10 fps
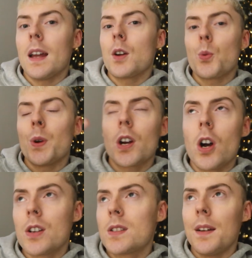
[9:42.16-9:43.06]
Like, we're in a
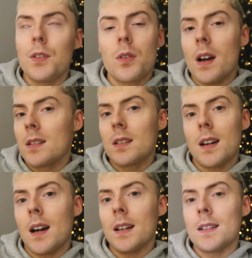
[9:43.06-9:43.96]
cost of living crisis,
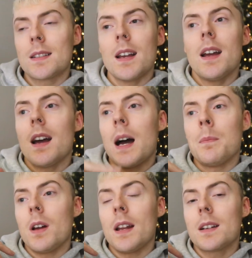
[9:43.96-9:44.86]
guys.
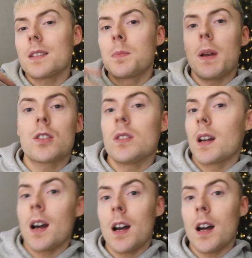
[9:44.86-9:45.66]
I'm not, like, splashing the